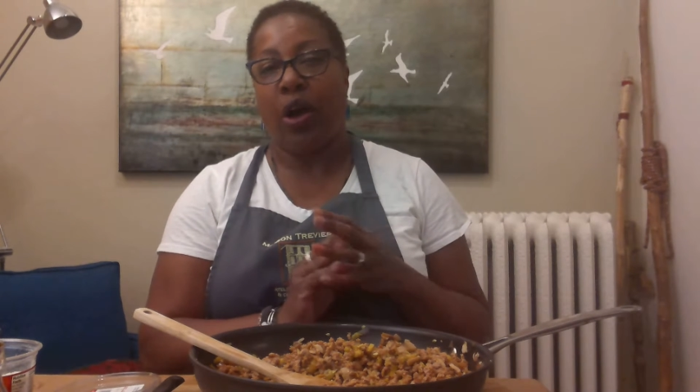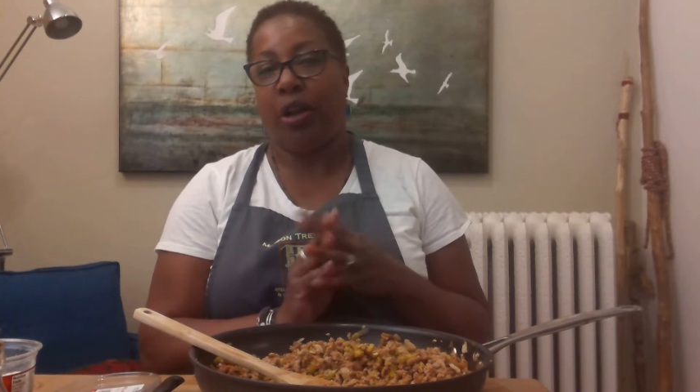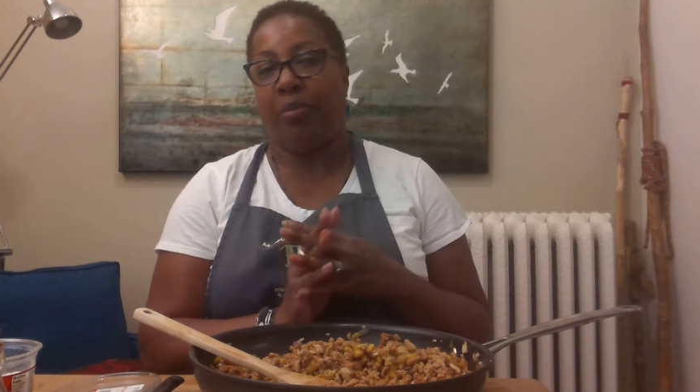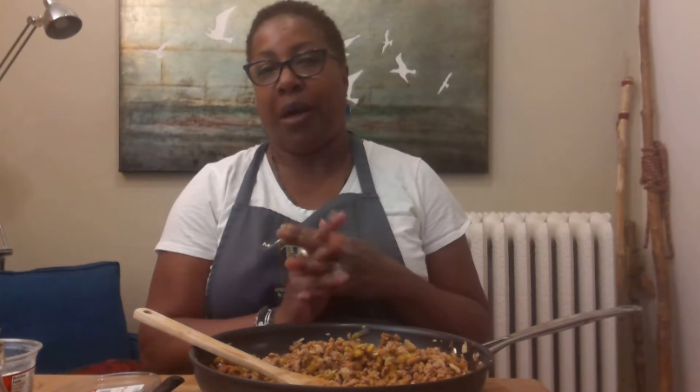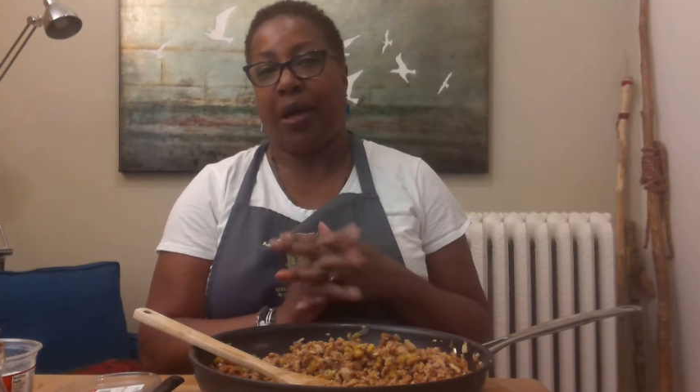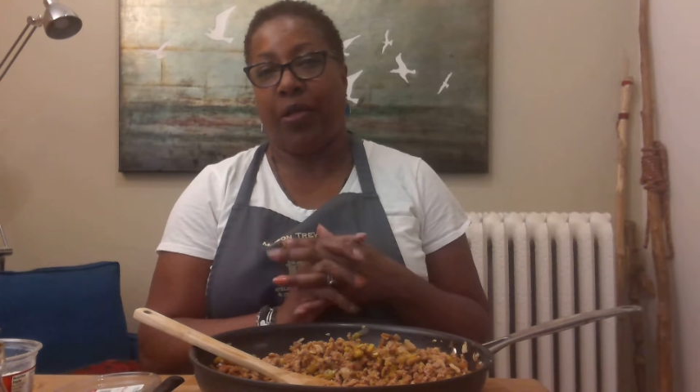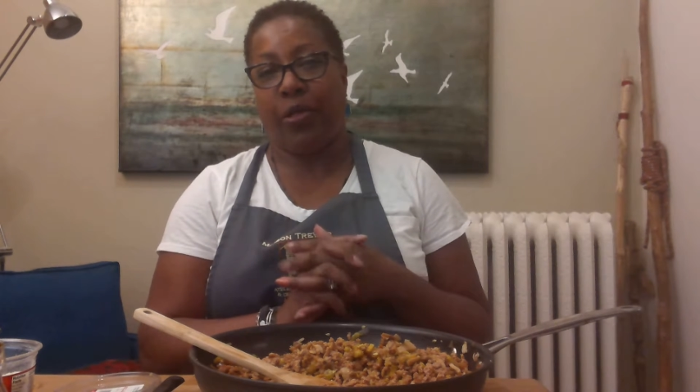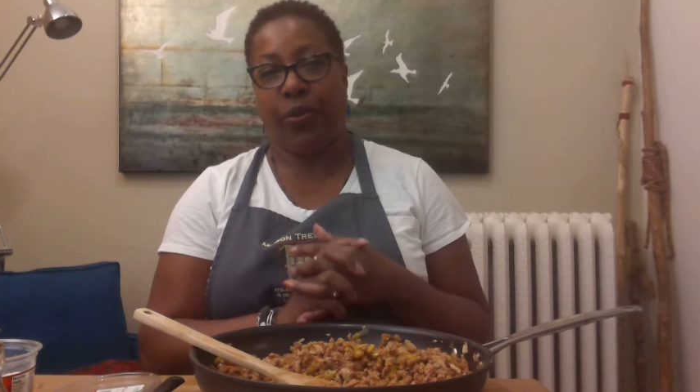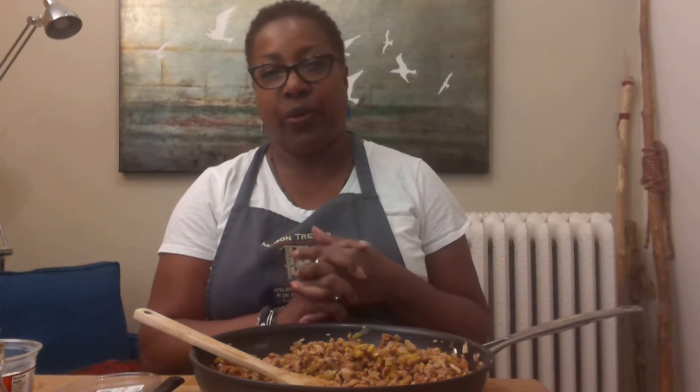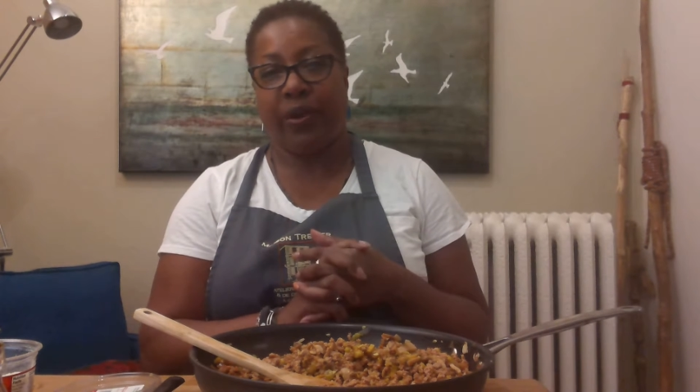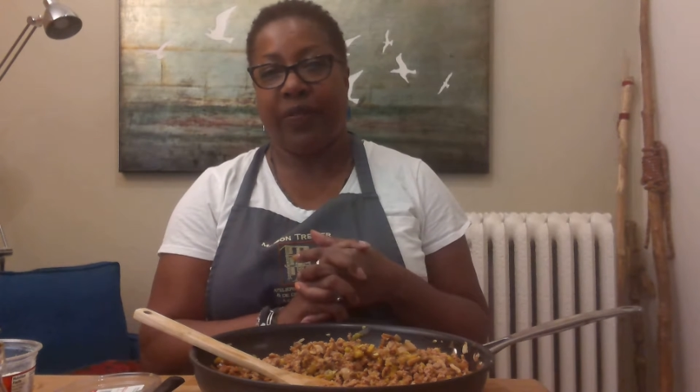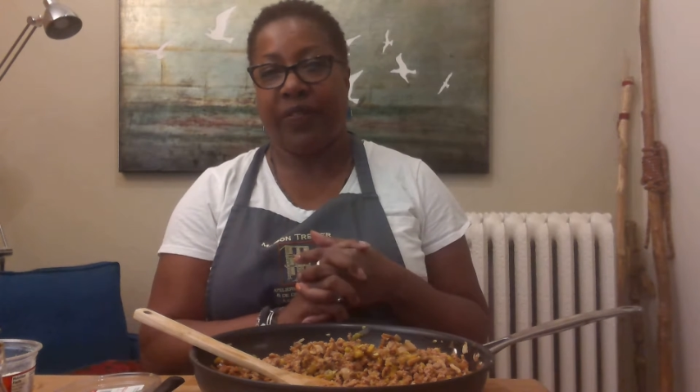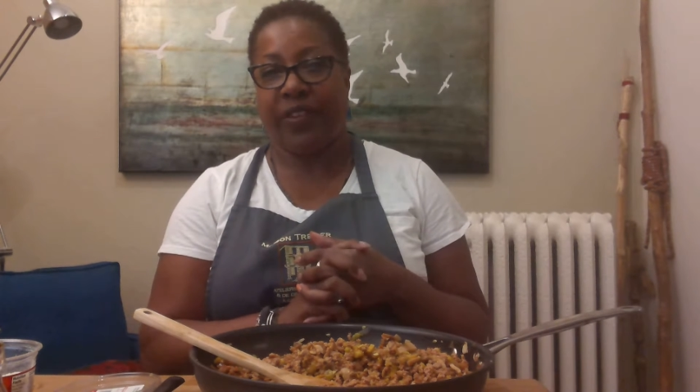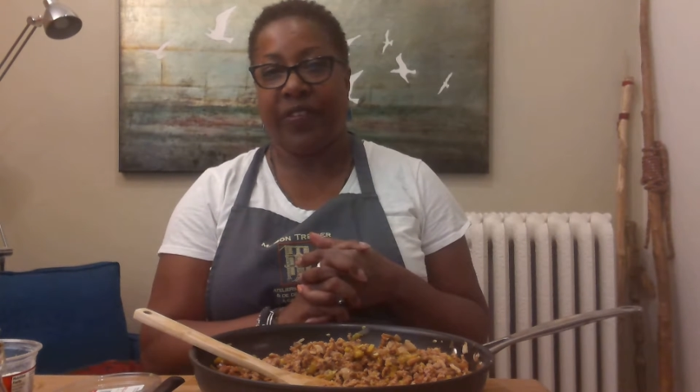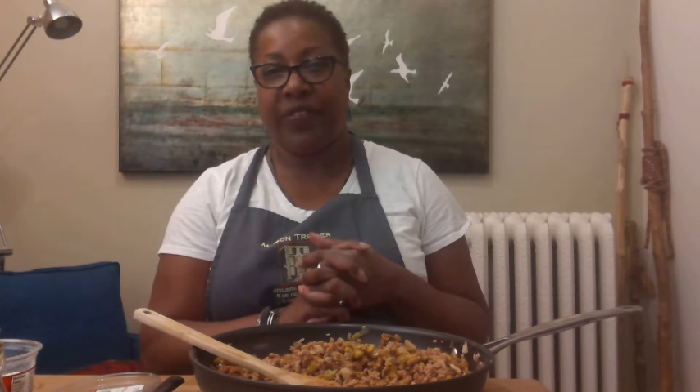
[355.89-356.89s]
on about
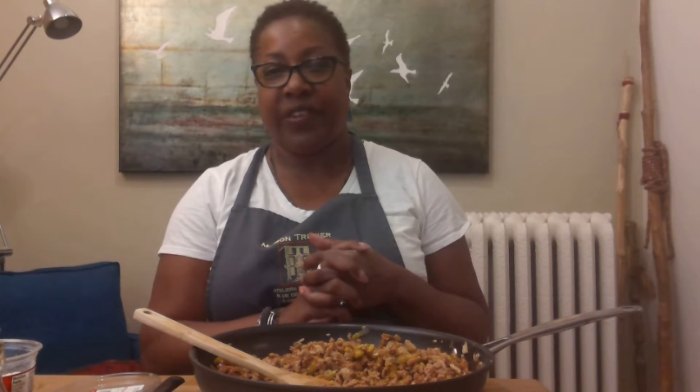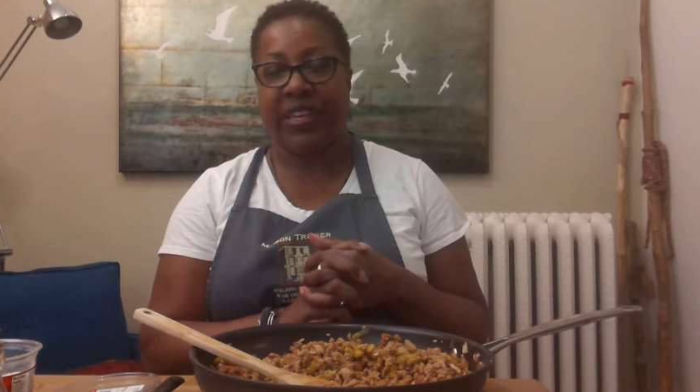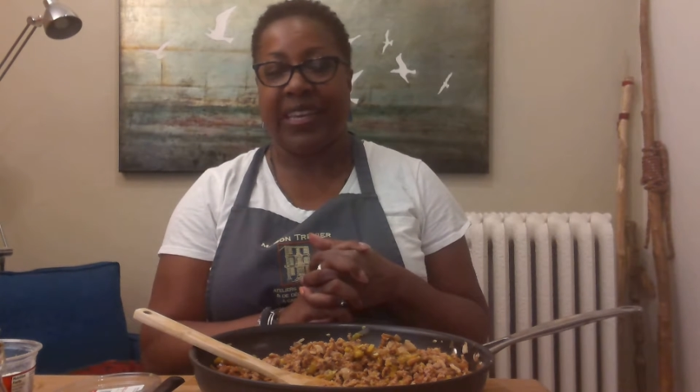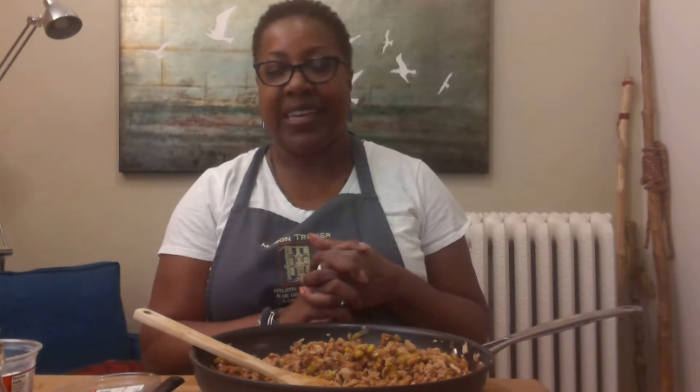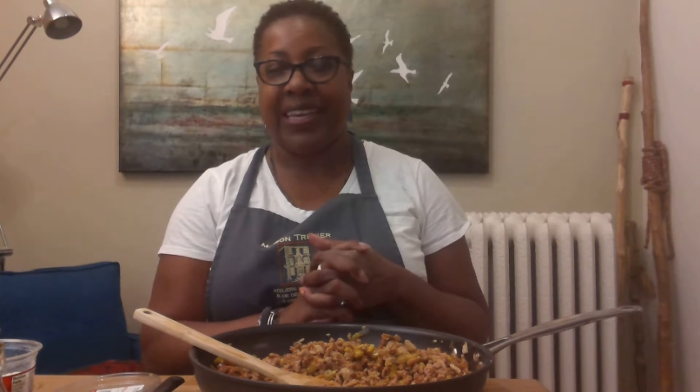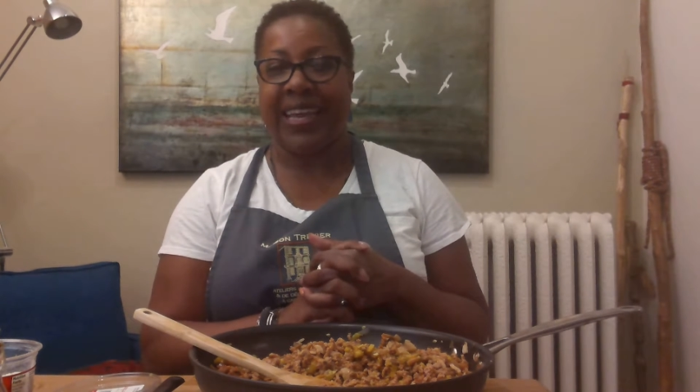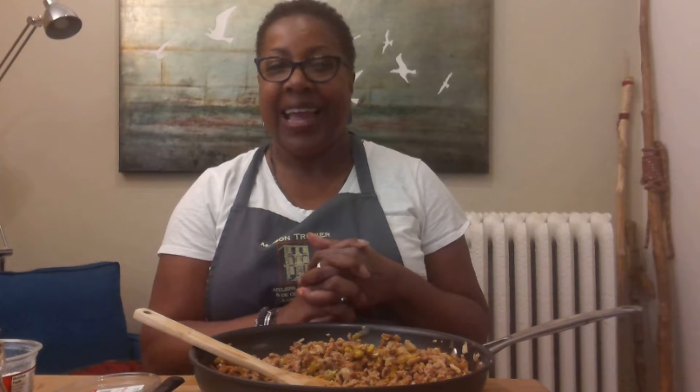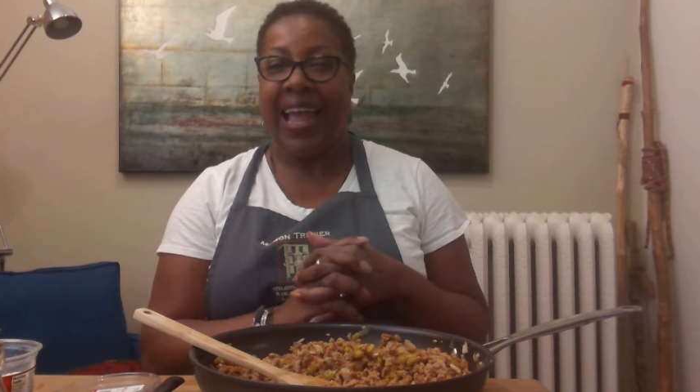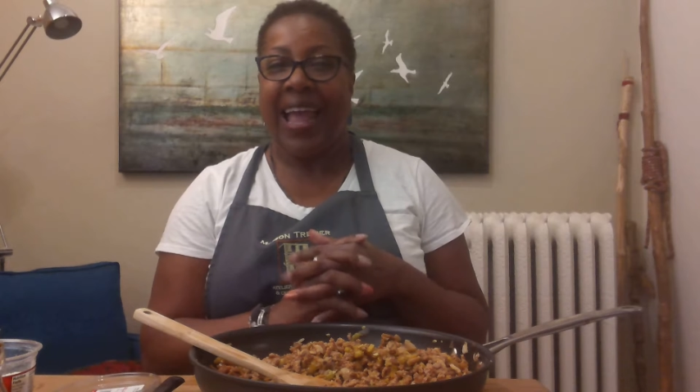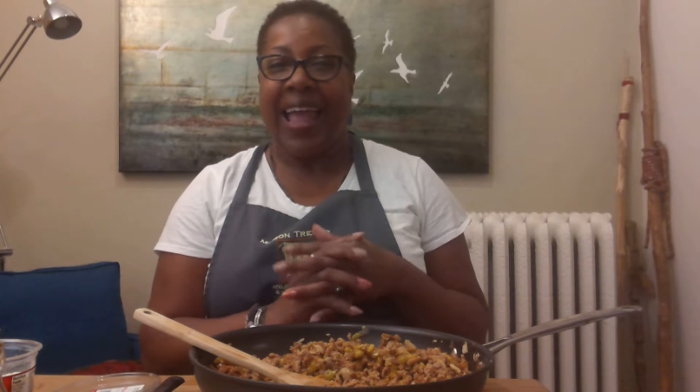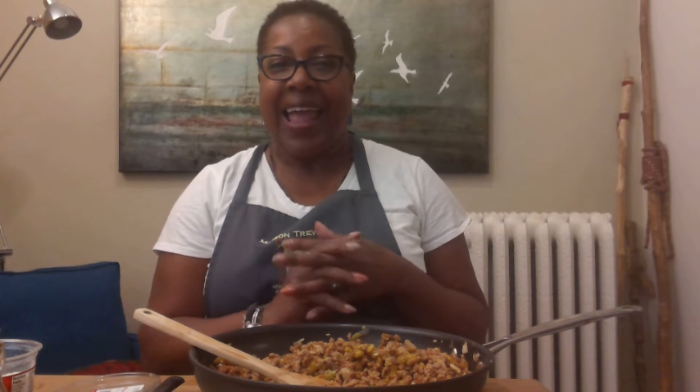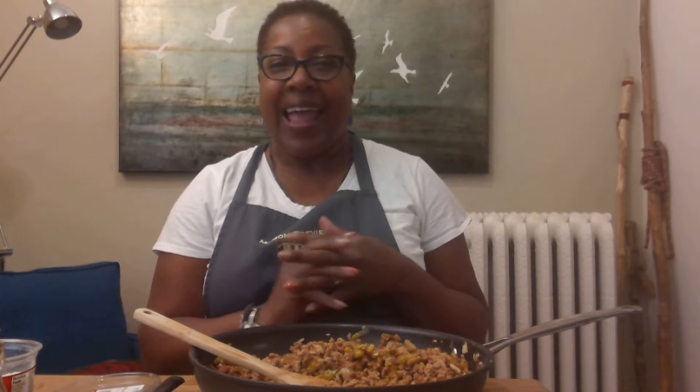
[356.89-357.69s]
350,